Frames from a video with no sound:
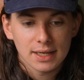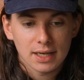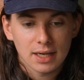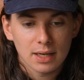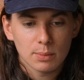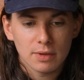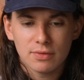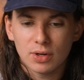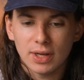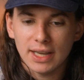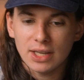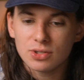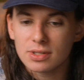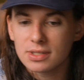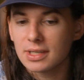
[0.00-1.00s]
If you're
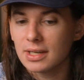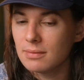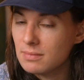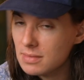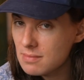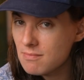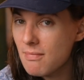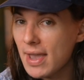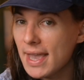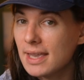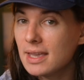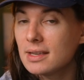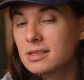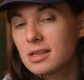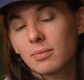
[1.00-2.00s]
interested in me
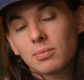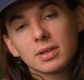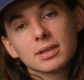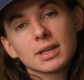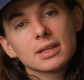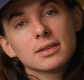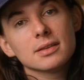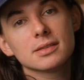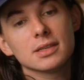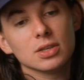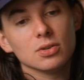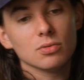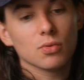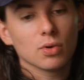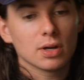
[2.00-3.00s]
making something like this that
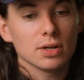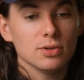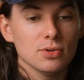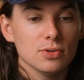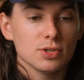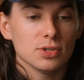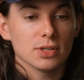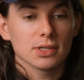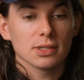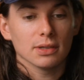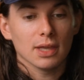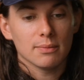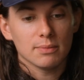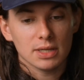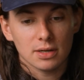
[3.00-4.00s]
you want to use, just
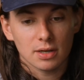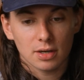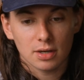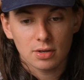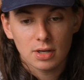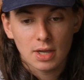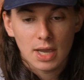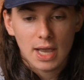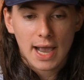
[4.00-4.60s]
let me know.